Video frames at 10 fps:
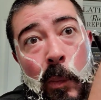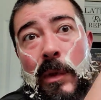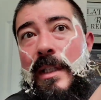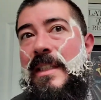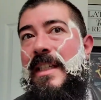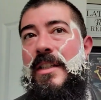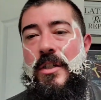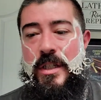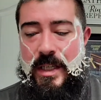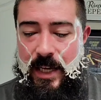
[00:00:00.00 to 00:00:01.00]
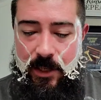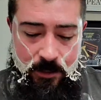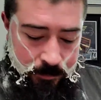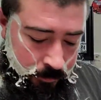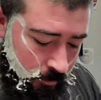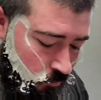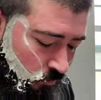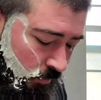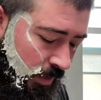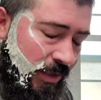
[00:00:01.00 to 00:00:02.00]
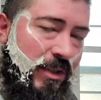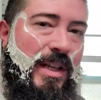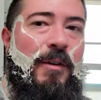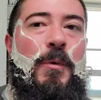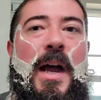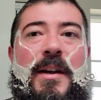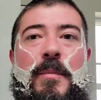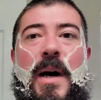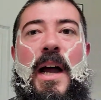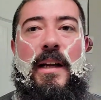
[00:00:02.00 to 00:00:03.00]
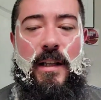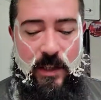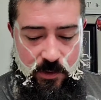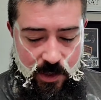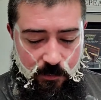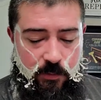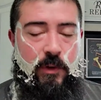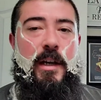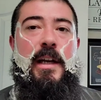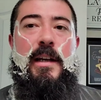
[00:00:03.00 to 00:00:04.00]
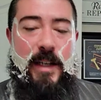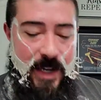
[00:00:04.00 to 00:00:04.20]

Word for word: This thing's just like, it's like riding a bike, like you never forget,